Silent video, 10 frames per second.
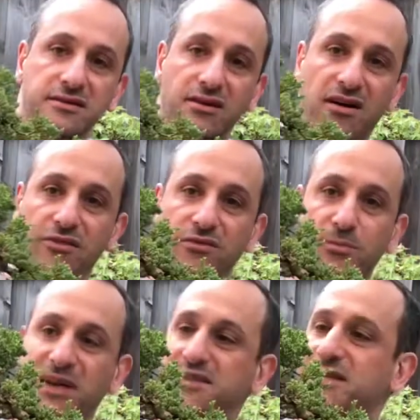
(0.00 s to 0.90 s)
kind of
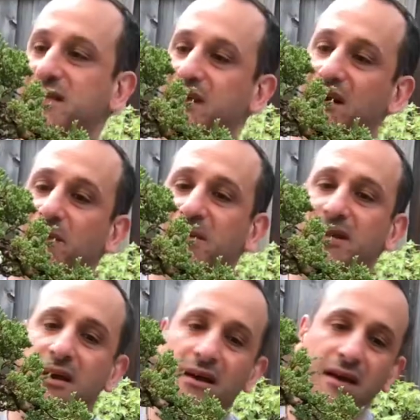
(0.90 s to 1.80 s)
much thinner now. I mean,
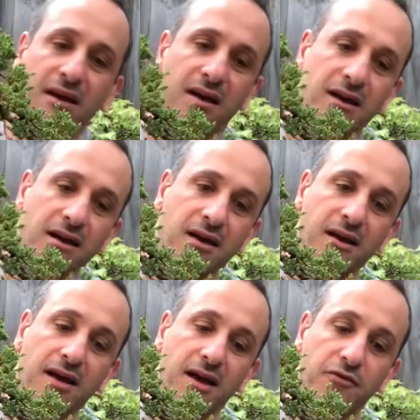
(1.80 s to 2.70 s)

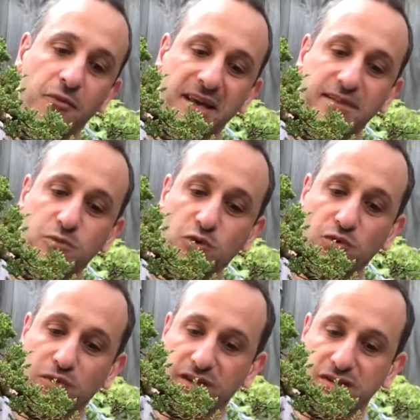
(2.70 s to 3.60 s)
for me it's
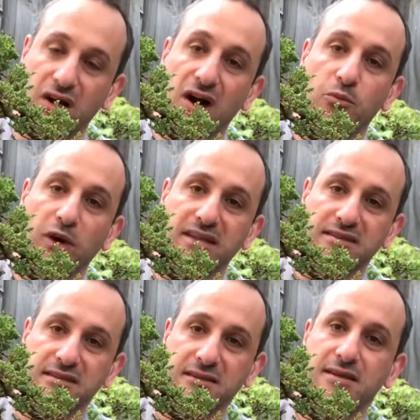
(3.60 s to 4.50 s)
more the time
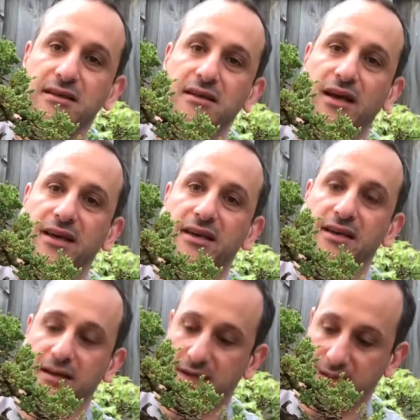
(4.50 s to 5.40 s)
wasted. Like,
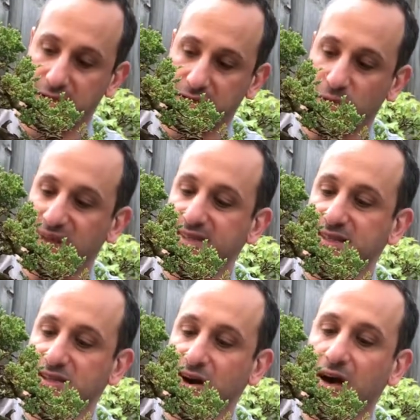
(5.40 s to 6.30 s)
you're
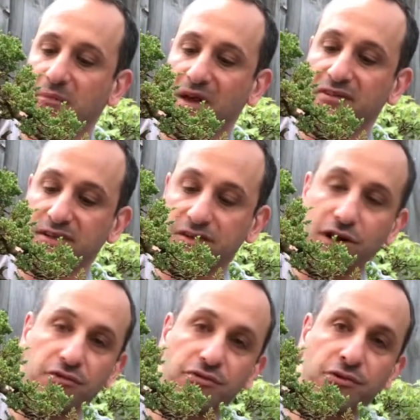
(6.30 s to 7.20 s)
wasting time having to
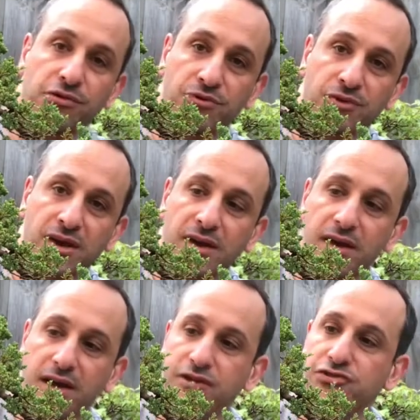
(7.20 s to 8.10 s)
go through
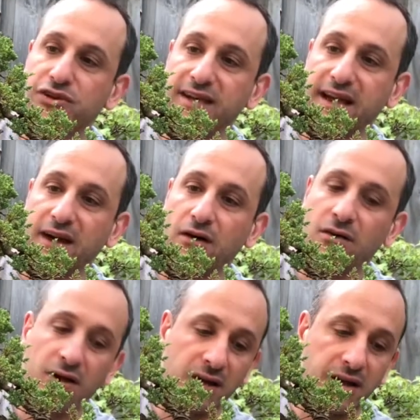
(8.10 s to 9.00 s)
the tree now.
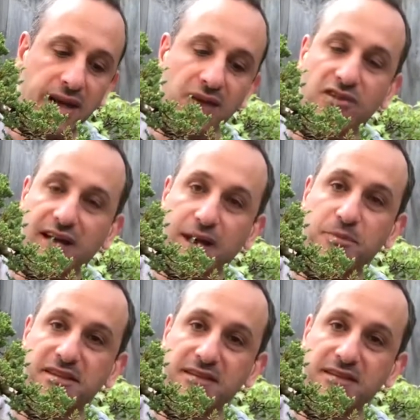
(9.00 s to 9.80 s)
Now I've got cut